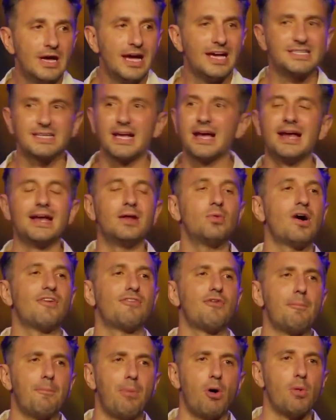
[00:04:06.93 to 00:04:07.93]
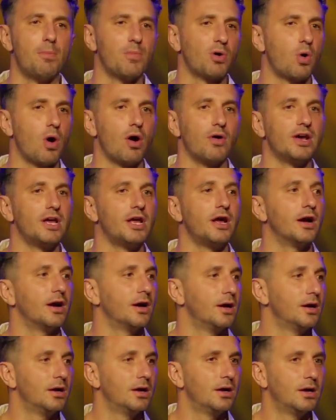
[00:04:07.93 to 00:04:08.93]
Is there anyone from Port Macquarie here?
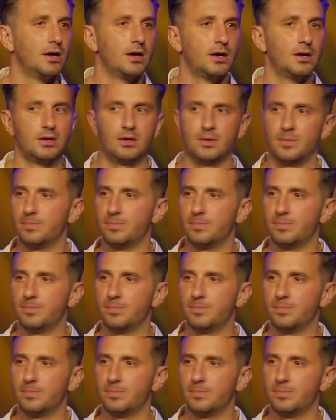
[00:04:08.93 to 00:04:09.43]
Woo!